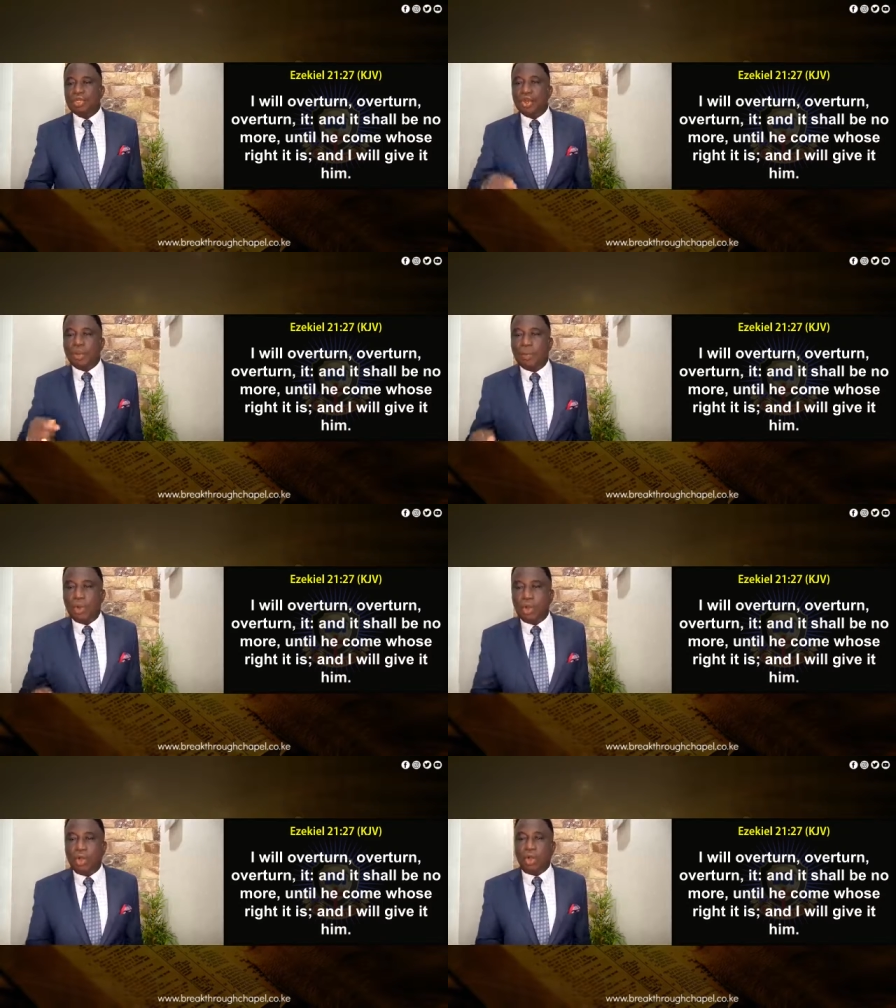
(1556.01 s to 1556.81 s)
no
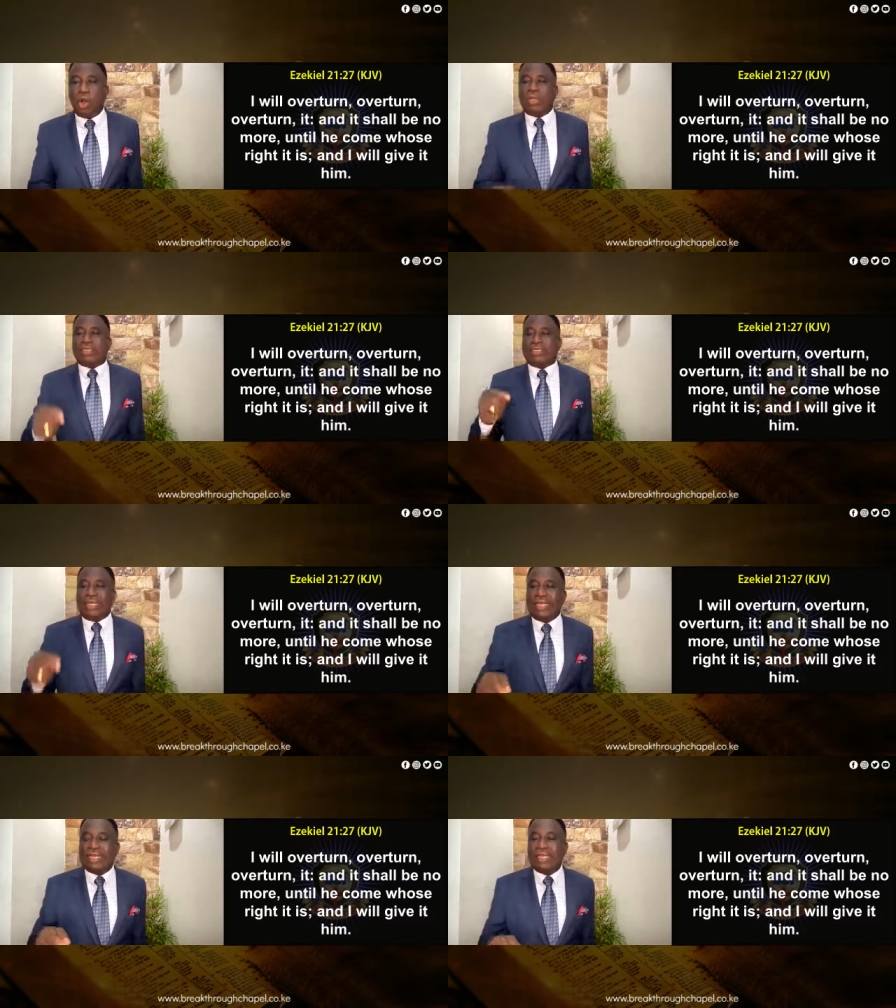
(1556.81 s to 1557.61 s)
more
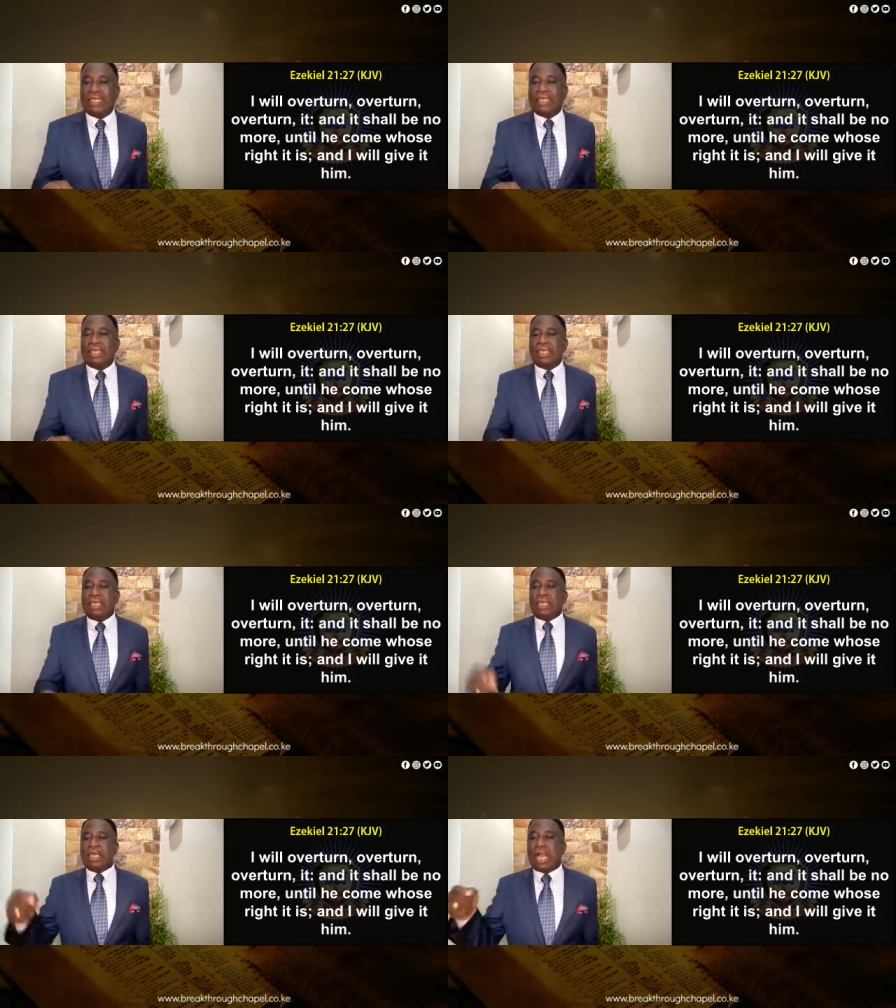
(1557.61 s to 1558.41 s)
until
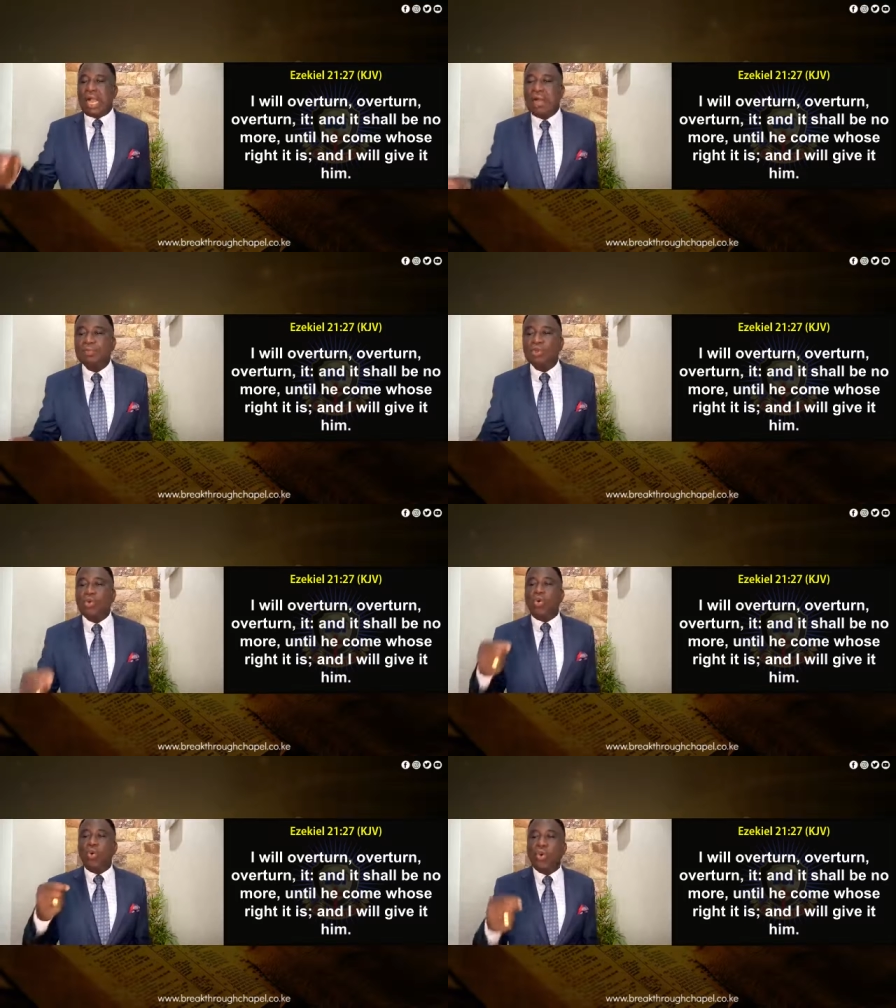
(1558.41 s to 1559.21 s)
it come
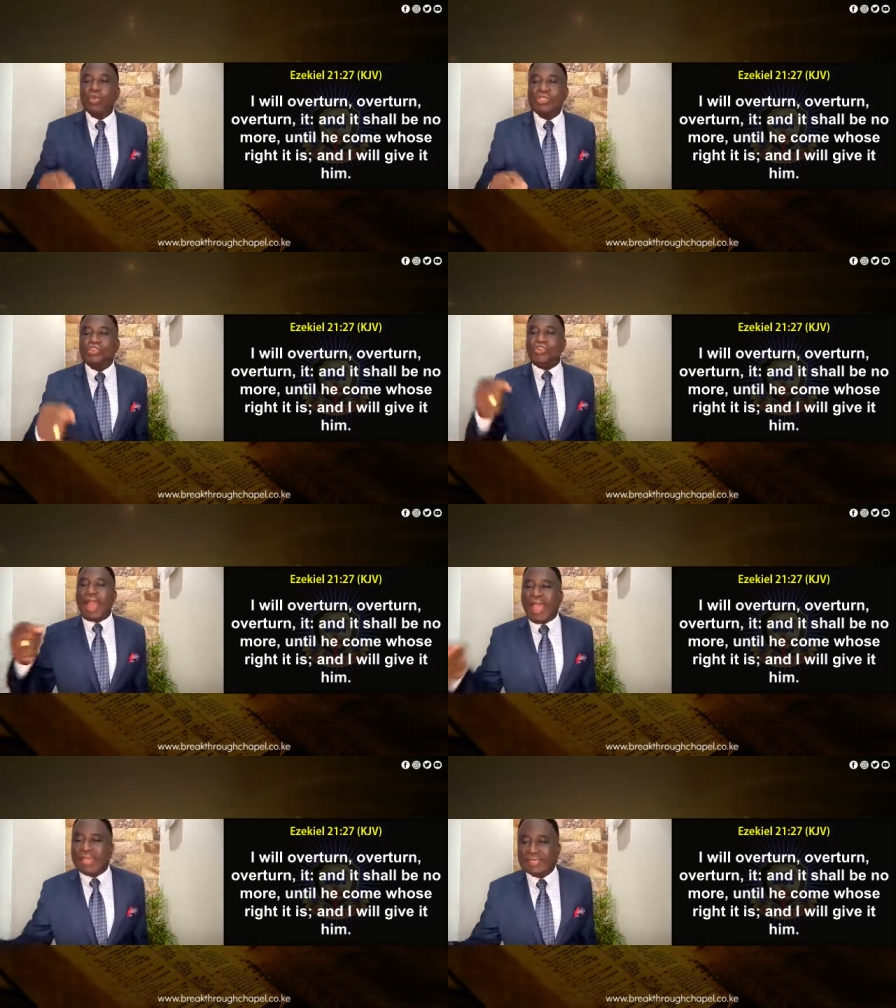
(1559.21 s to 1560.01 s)
to whose
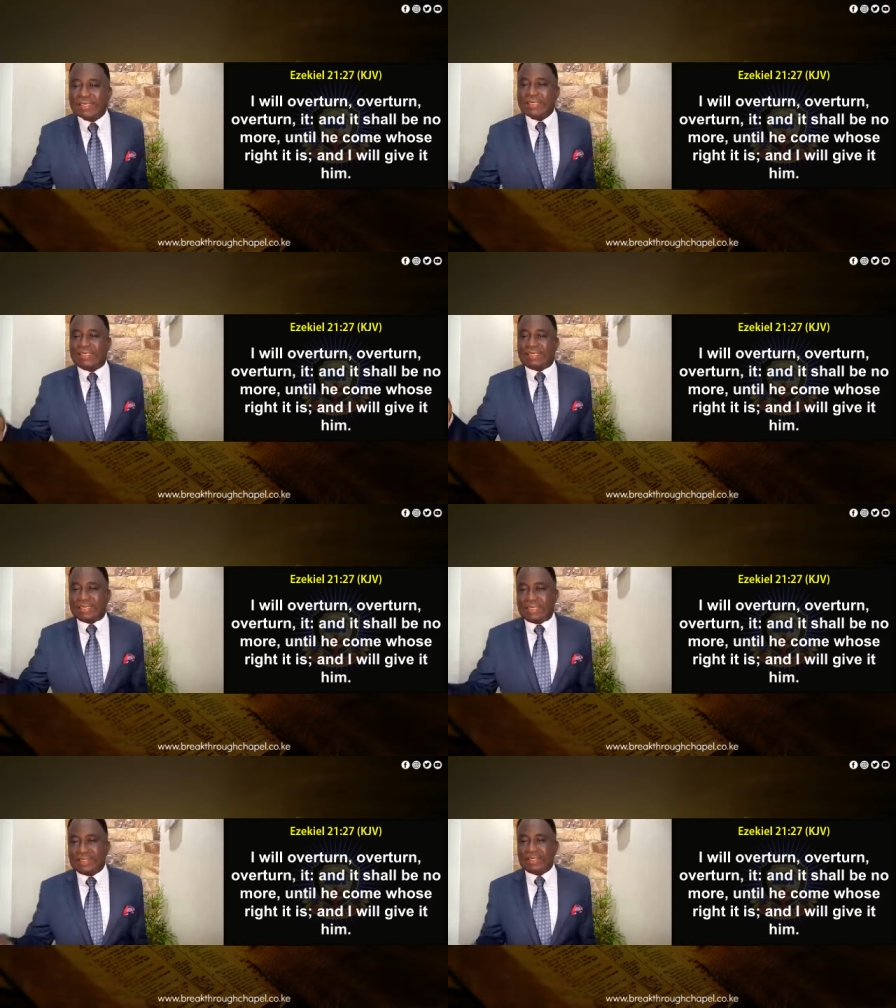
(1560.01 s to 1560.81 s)
right it
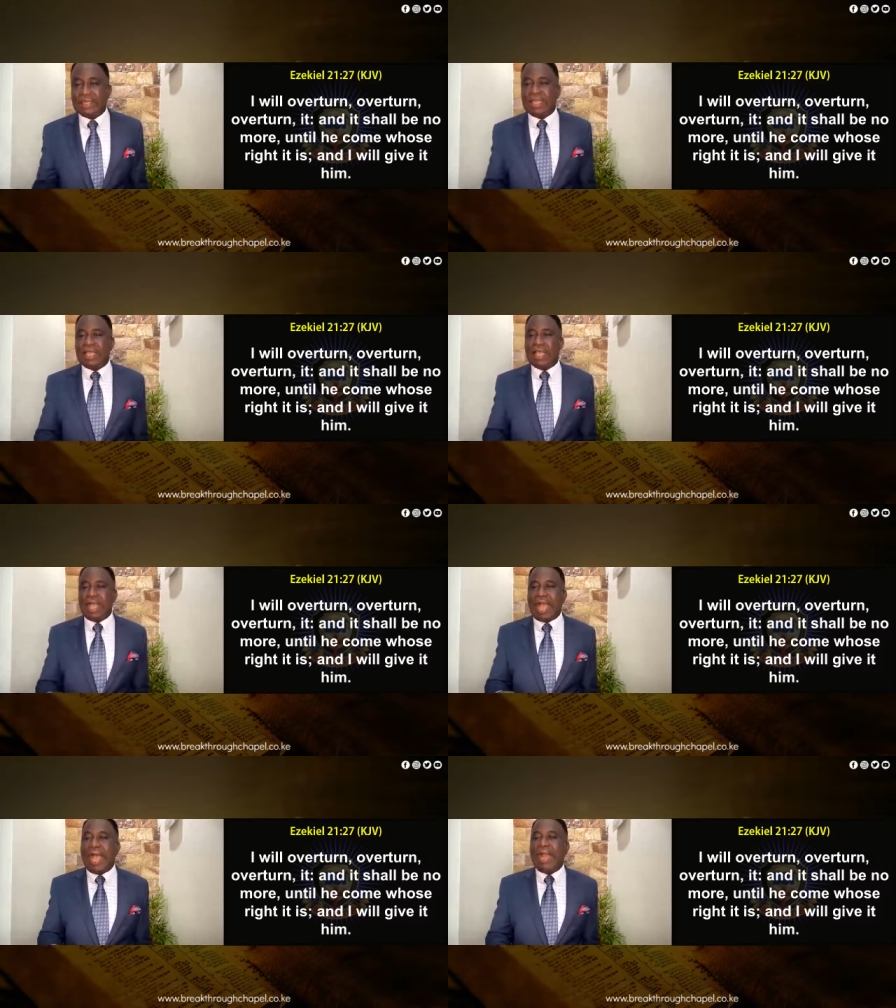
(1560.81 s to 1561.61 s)
is,
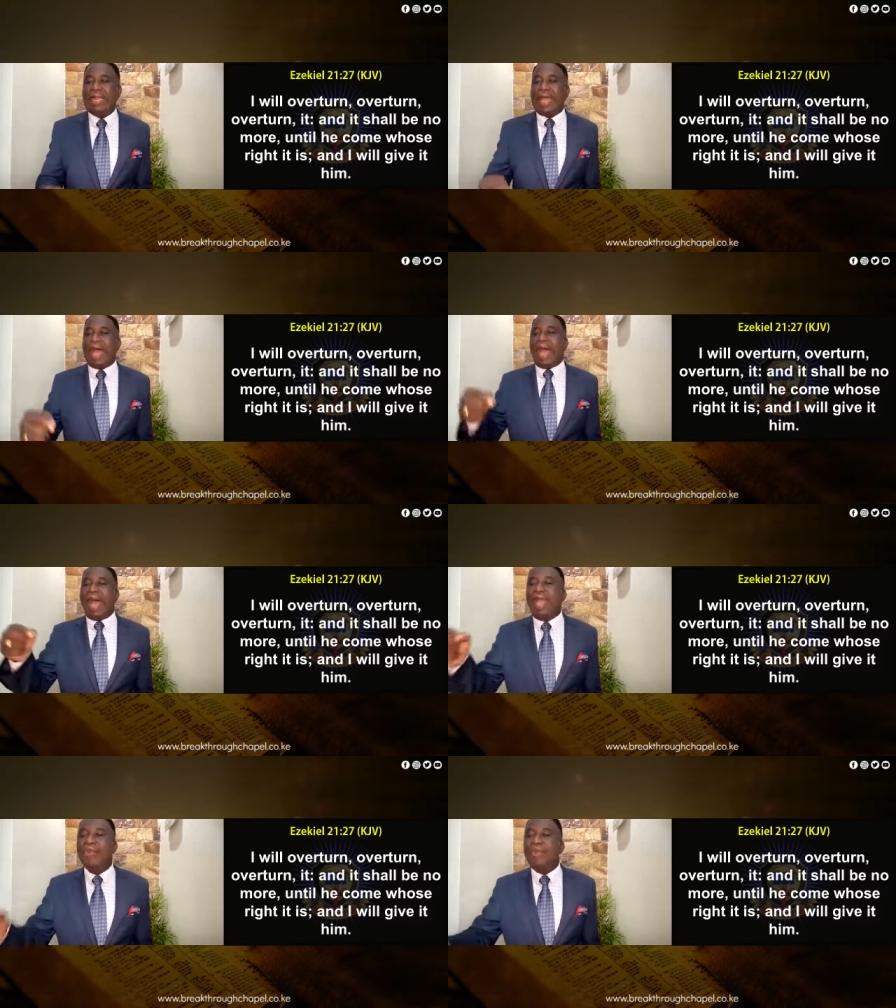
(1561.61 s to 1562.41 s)
and
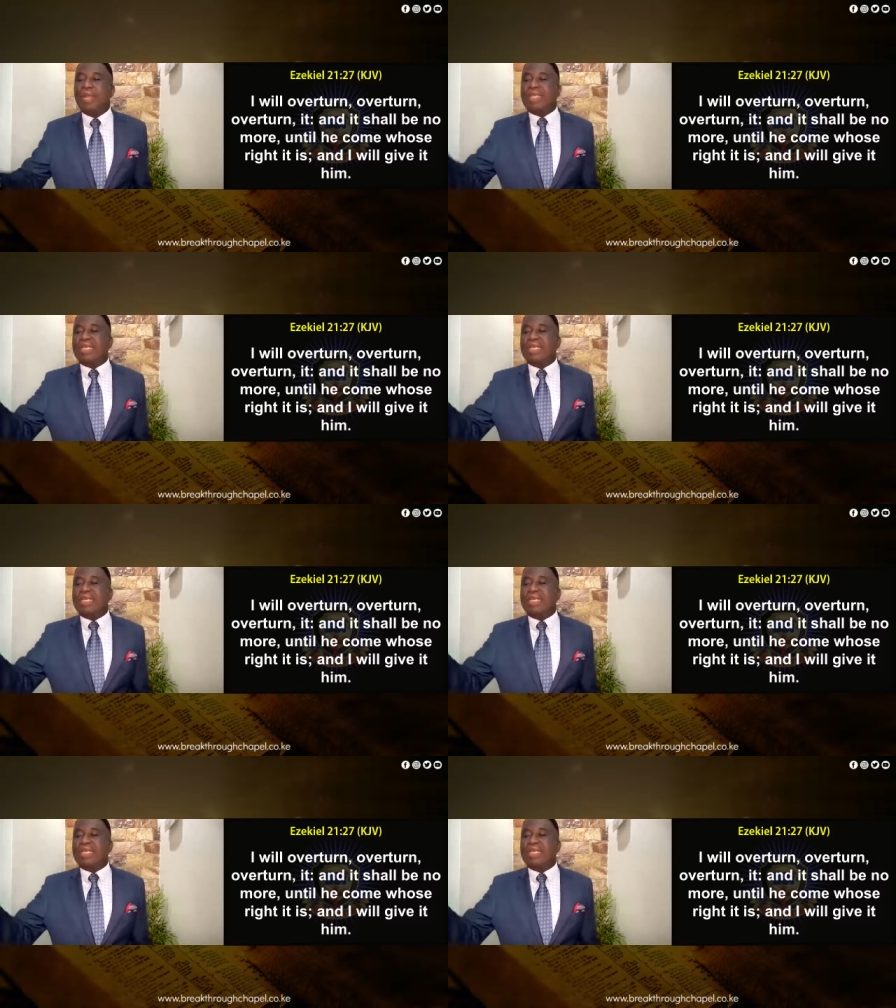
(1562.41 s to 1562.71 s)
I will